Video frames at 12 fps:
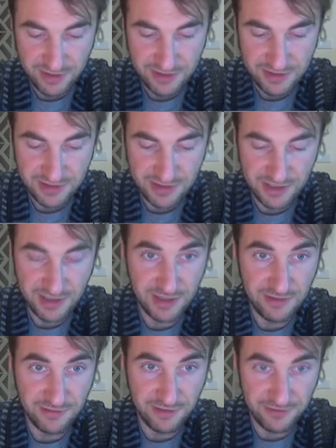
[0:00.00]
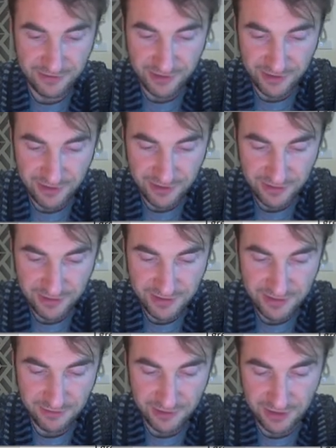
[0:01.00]
Save a
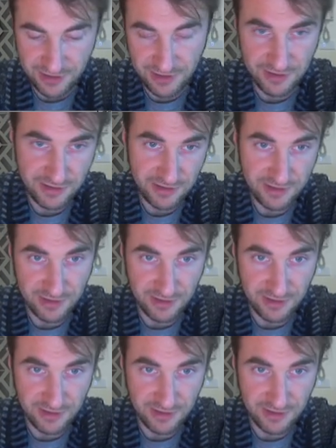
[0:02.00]
Fox with